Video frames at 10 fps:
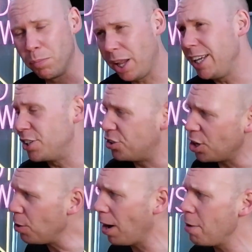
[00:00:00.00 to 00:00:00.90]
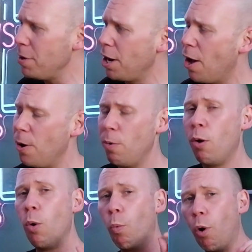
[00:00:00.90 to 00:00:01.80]
Please do let me
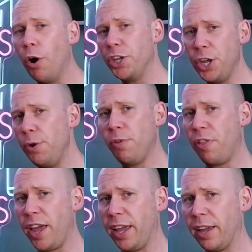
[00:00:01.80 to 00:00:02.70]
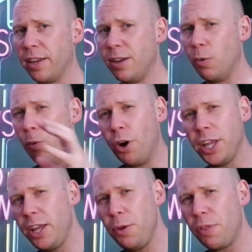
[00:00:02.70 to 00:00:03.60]
know what you think. What
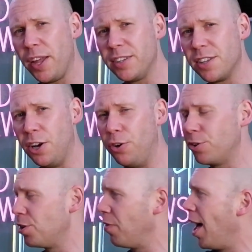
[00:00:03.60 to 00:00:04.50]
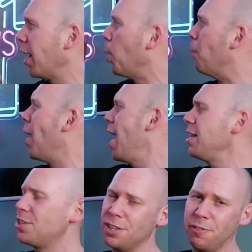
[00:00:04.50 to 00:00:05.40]
do you think to the looks of that
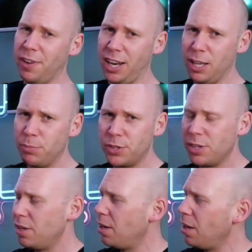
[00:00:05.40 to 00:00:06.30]
compared to the Philips,